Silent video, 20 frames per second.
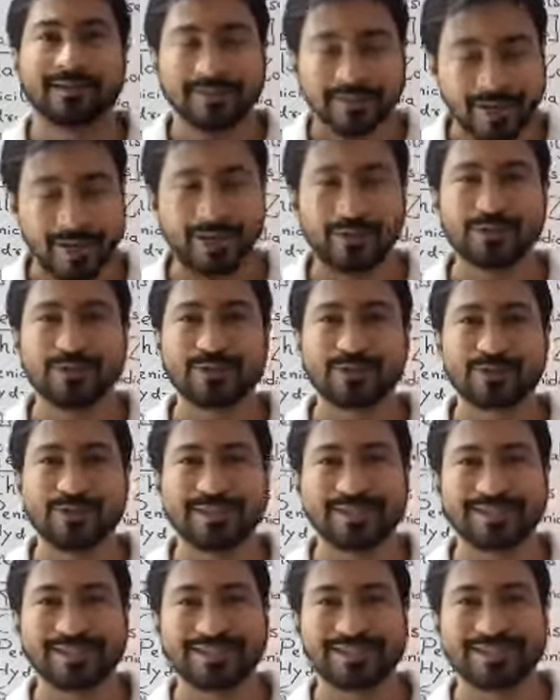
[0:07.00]
Hello
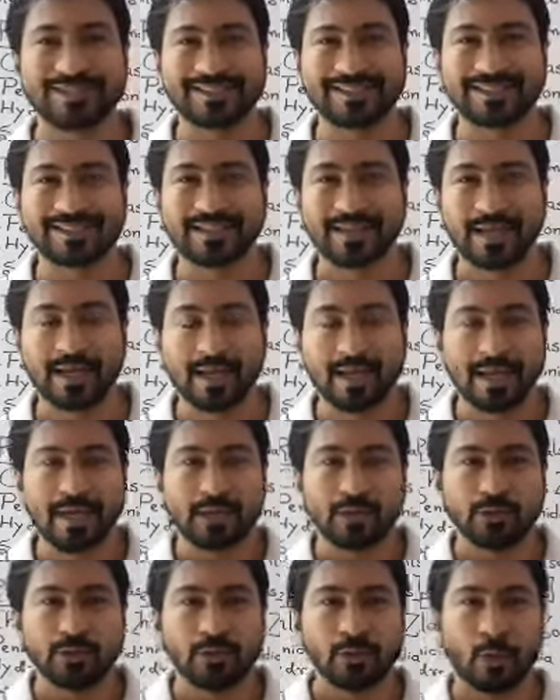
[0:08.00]
students,
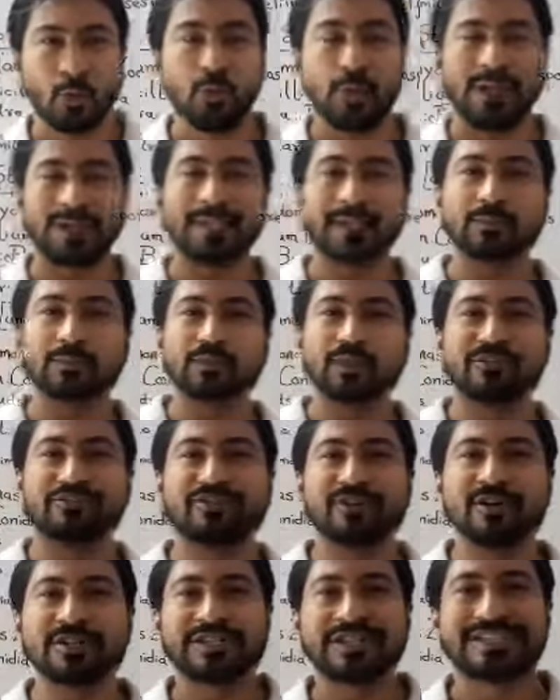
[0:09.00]
welcome to the
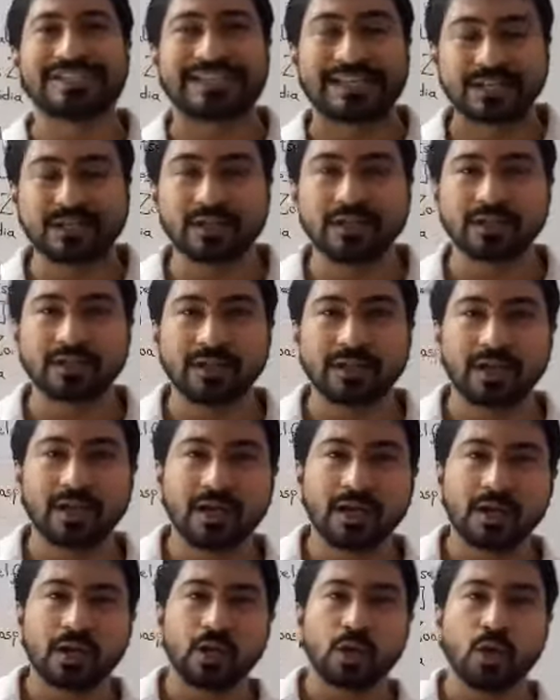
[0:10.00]
first session
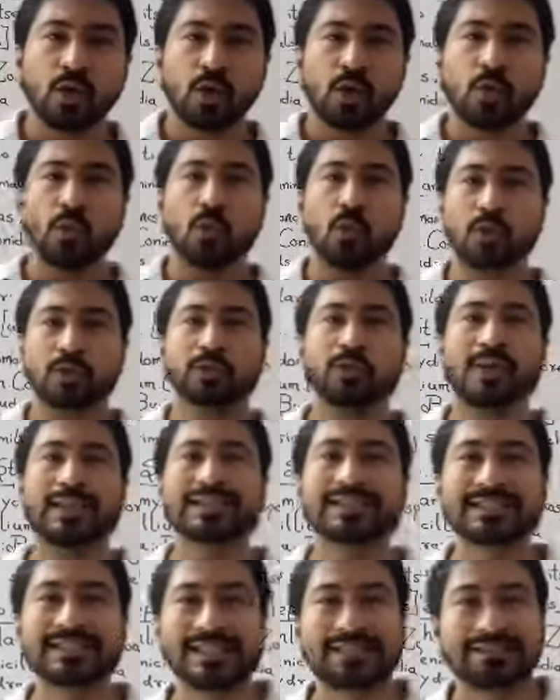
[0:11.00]
for 12th
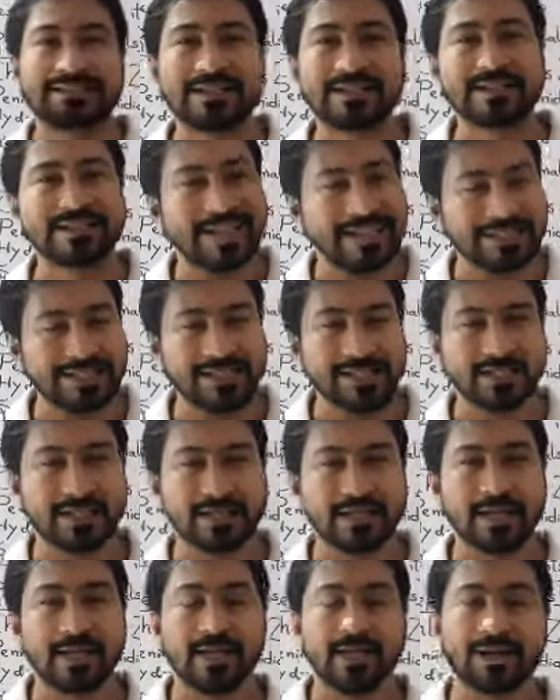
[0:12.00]
standard science
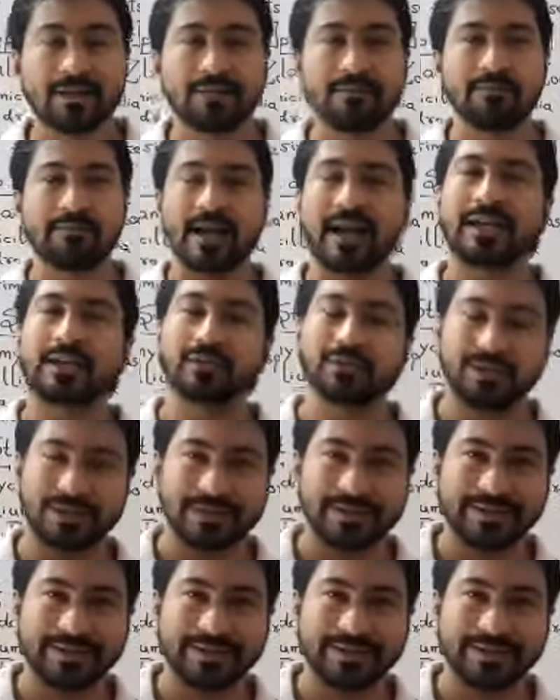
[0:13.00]
biology.